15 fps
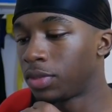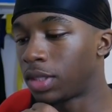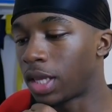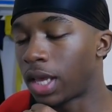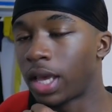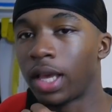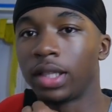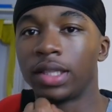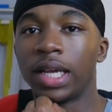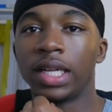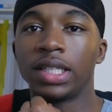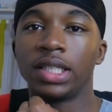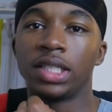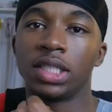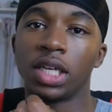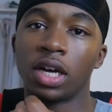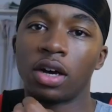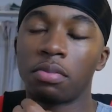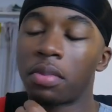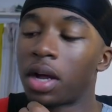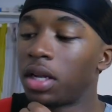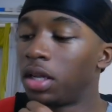Dang, that
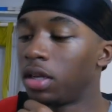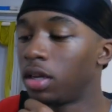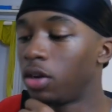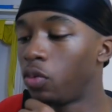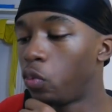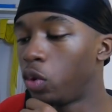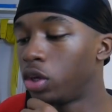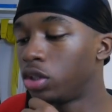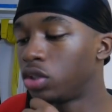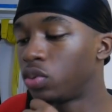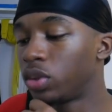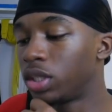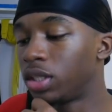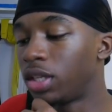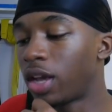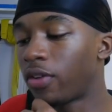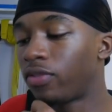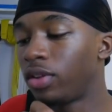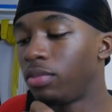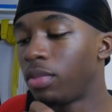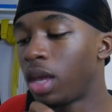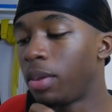yell by Larry Wheels would have
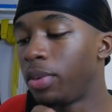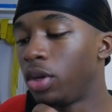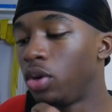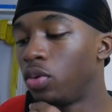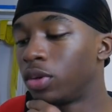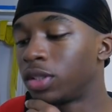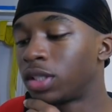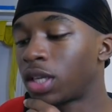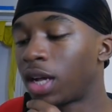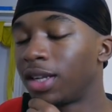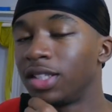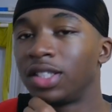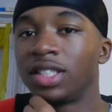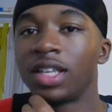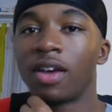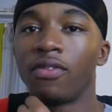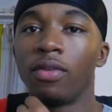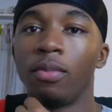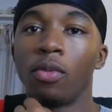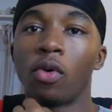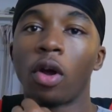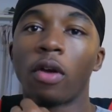definitely made me do a solid
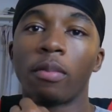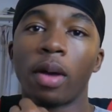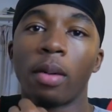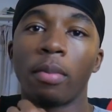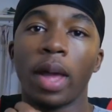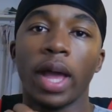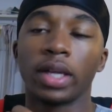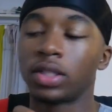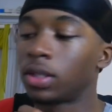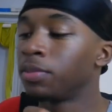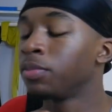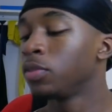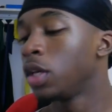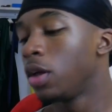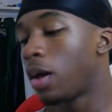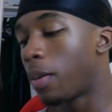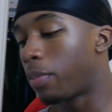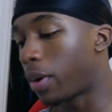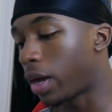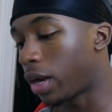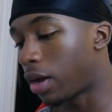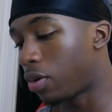7 more at my max.
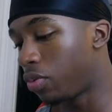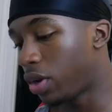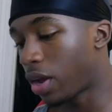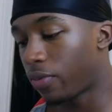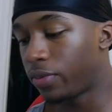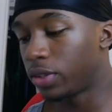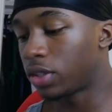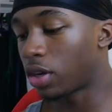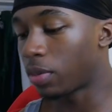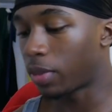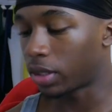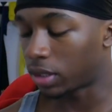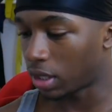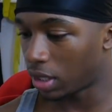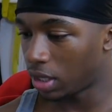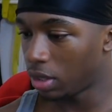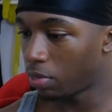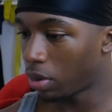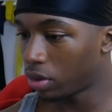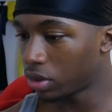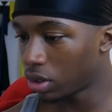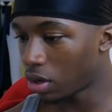But we're not going to talk about that. He
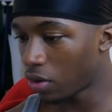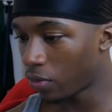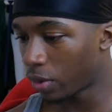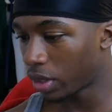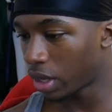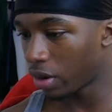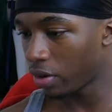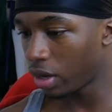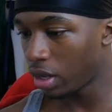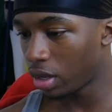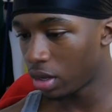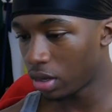posing off with Larry.